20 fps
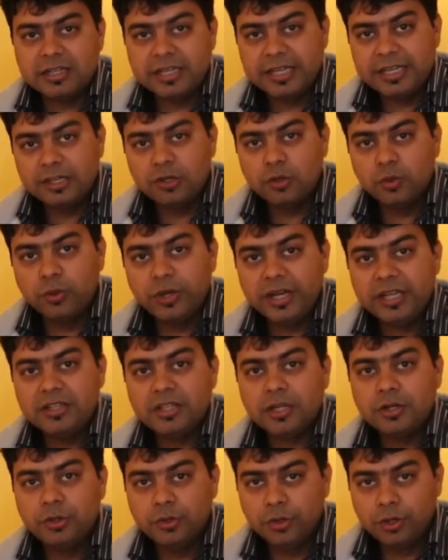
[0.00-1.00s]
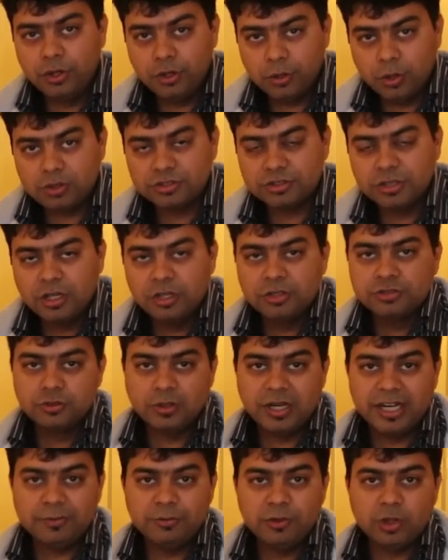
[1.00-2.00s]
including the good looks.
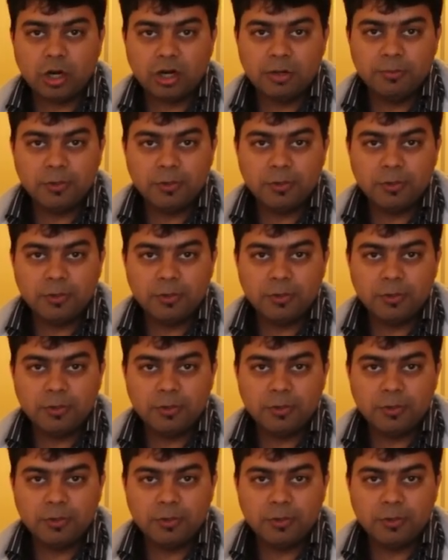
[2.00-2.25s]
So let me talk